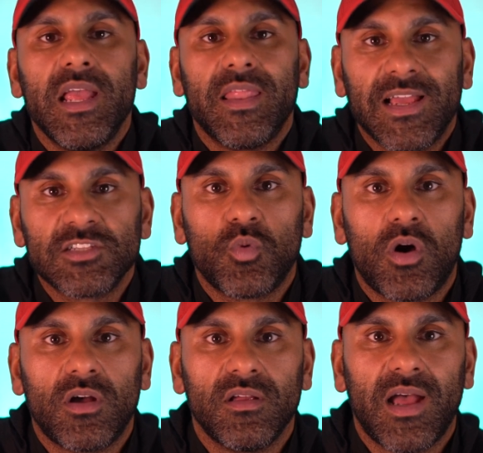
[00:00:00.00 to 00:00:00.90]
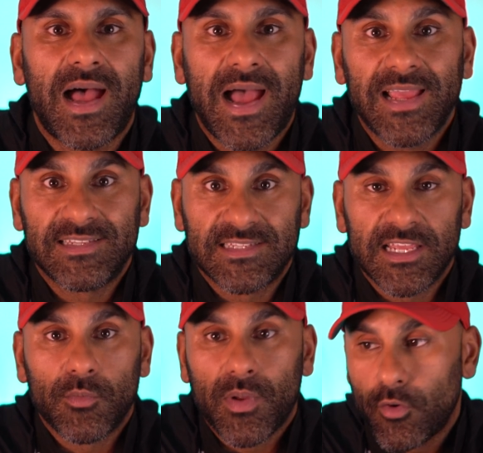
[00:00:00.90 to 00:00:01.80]
That's what I
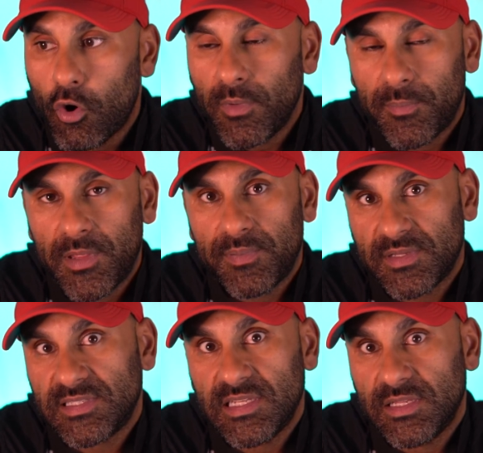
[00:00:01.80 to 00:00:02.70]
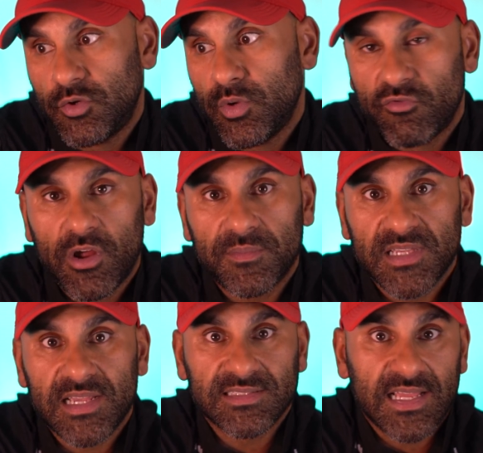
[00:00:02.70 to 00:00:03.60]
see when normally people see doing drop
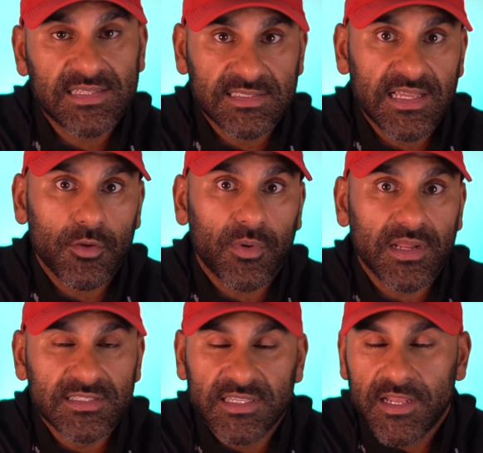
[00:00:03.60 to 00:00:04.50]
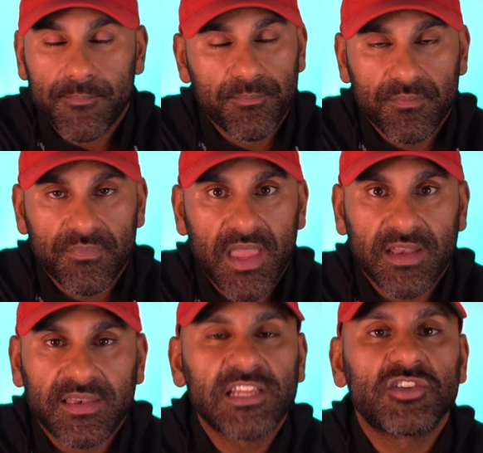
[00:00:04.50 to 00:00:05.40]
sets. That's exactly what I see. They
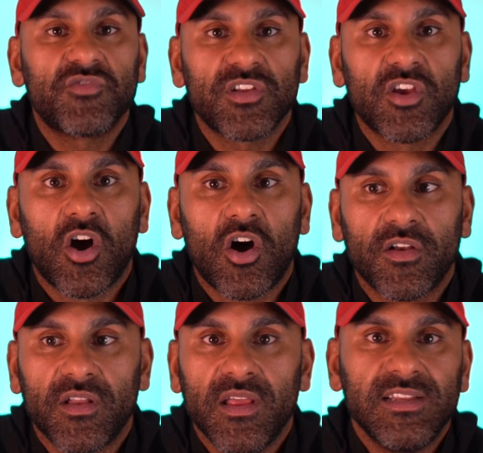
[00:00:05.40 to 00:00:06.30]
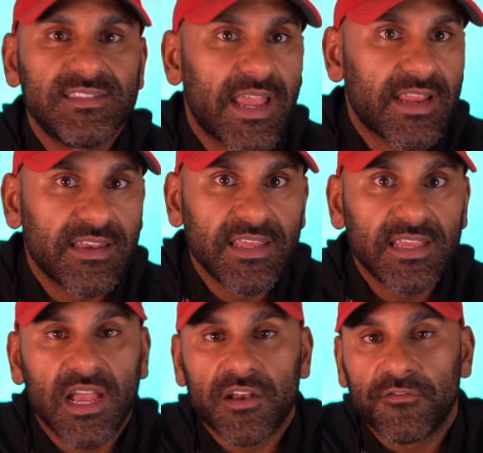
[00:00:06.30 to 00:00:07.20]
disregard
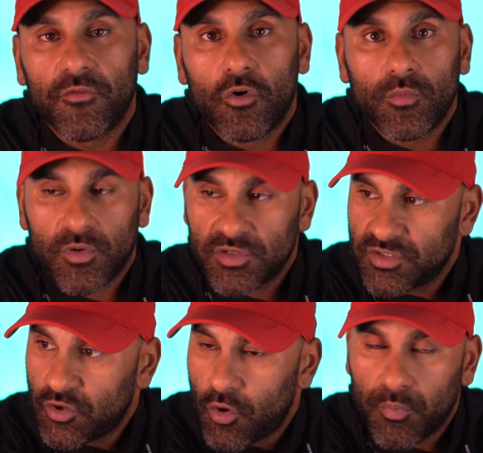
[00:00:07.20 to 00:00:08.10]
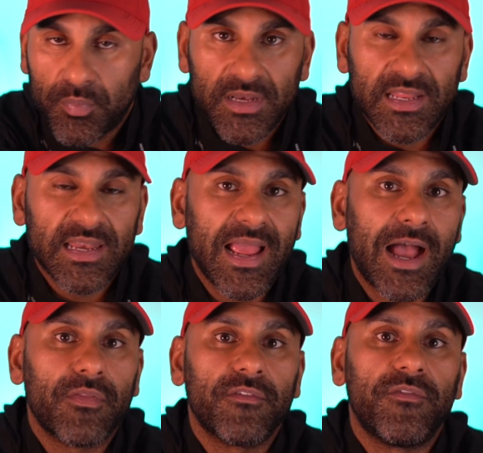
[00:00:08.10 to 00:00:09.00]
technique and form goes completely
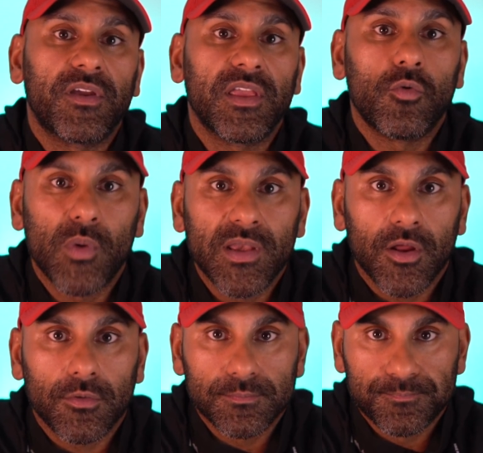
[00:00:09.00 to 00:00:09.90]
out the fucking window.